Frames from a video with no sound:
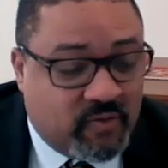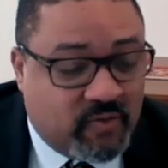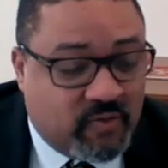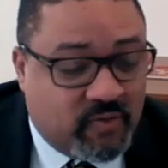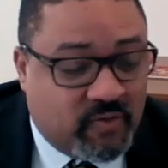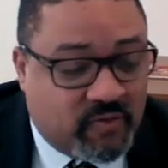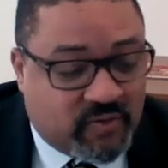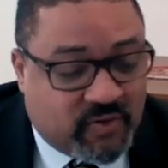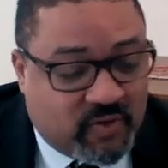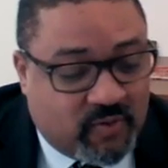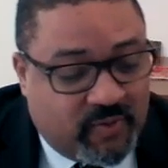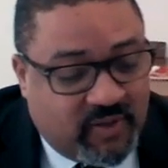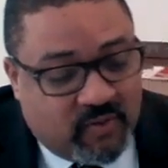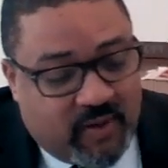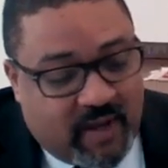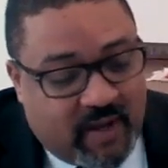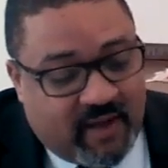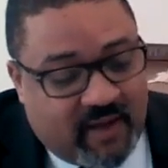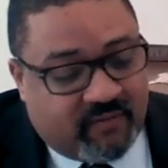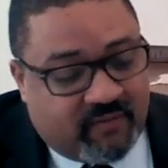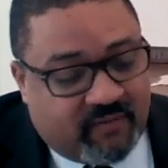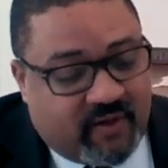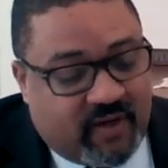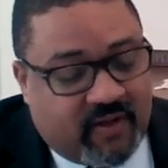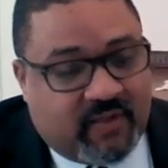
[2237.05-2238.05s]
We do
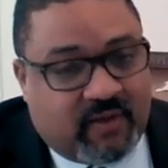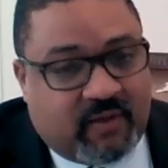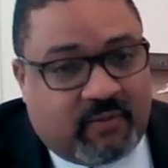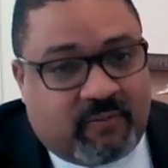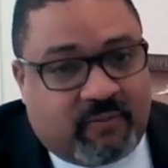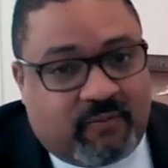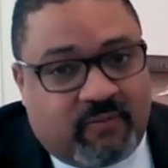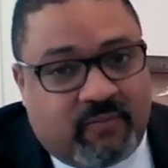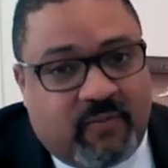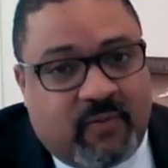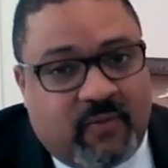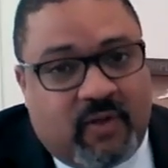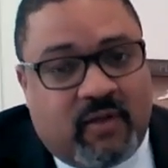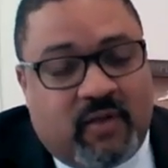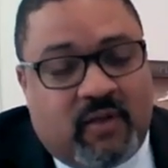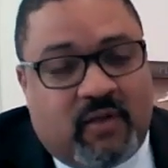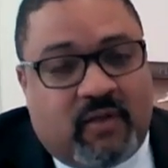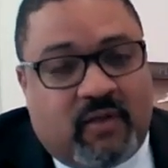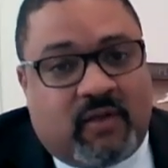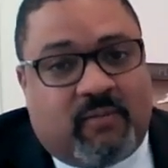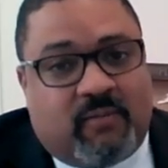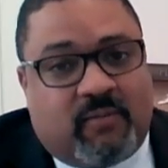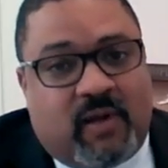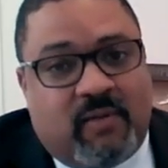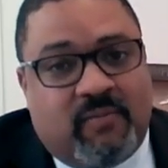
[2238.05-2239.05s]
have, and I think
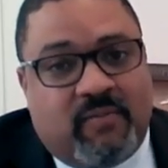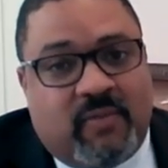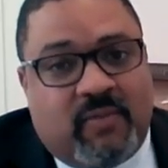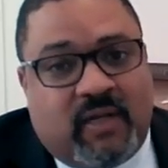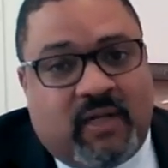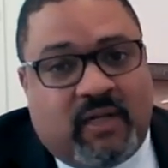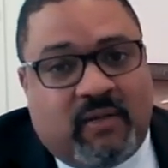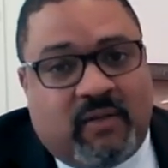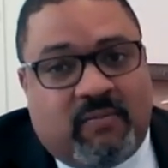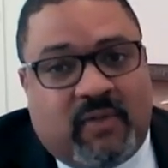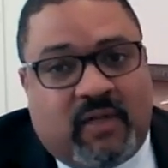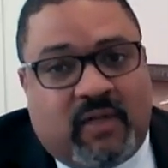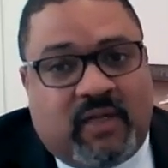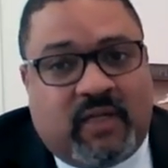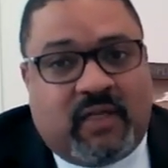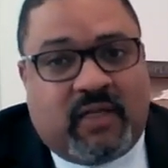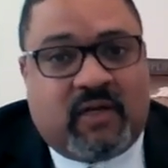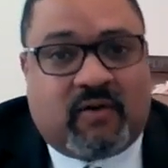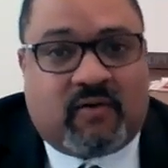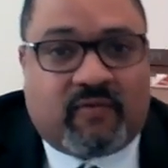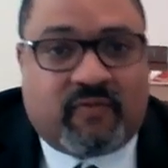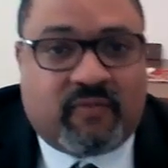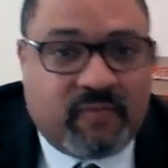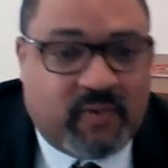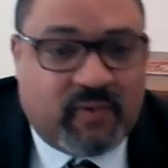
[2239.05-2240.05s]
probably many here
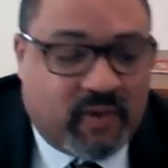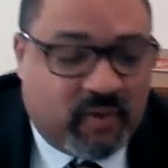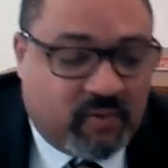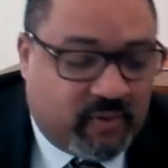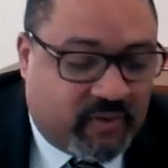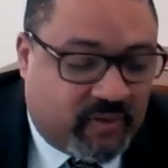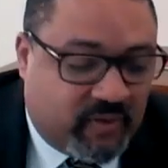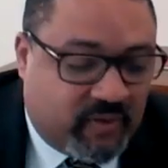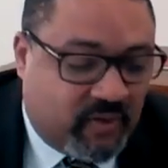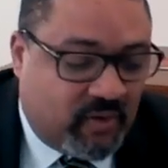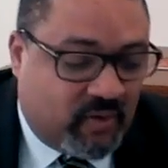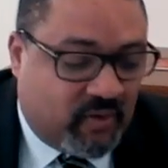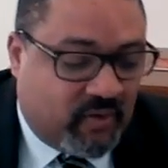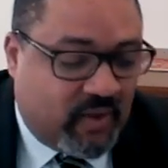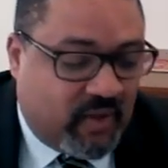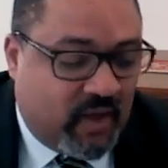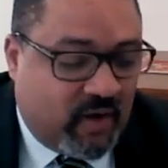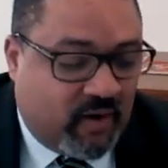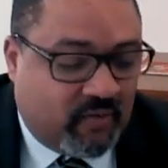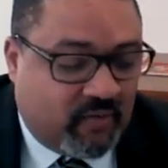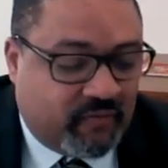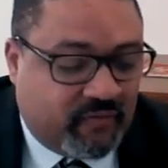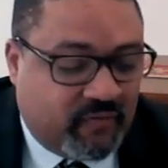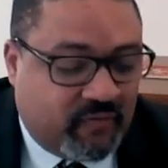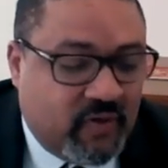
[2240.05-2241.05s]
are familiar with the
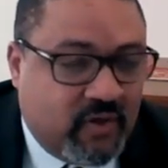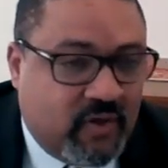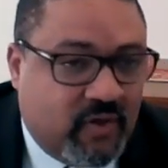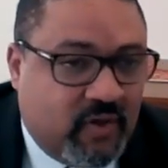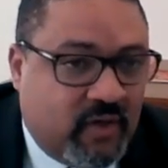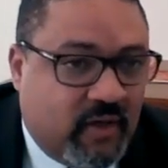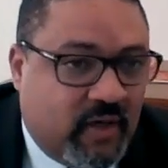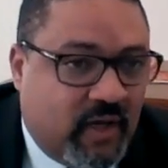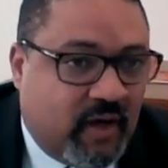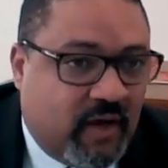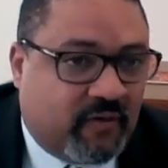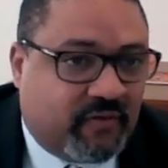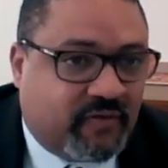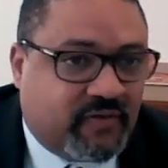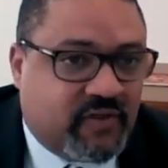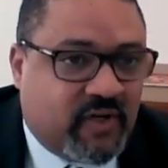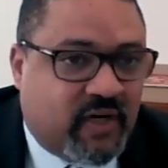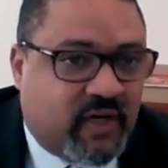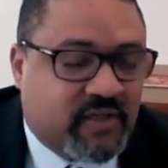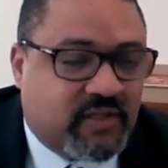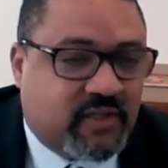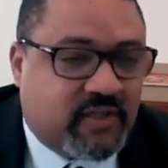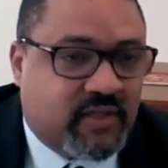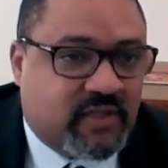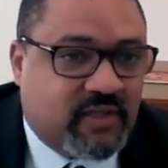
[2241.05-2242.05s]
health
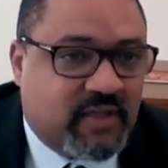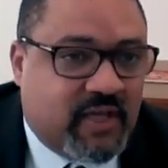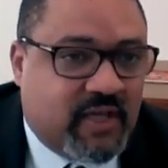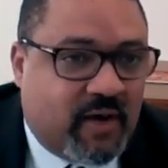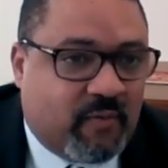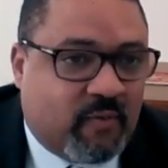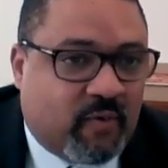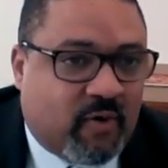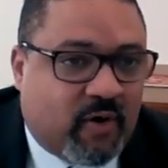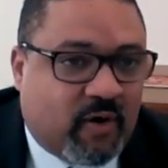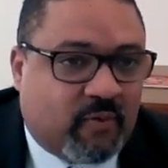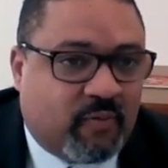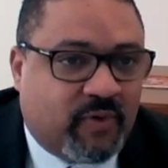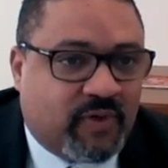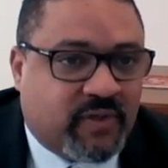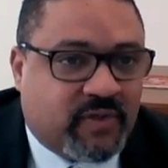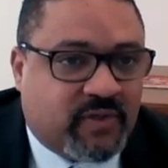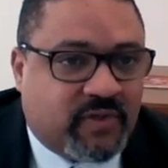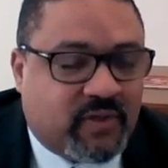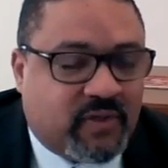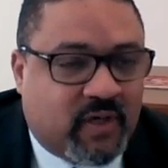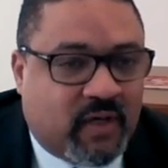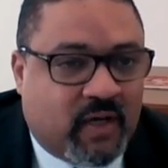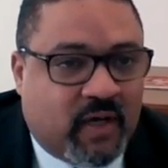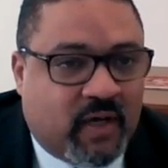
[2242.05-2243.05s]
justice network,
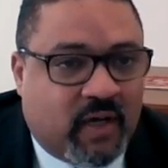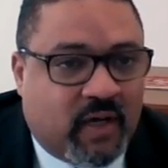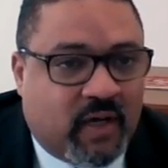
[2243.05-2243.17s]
which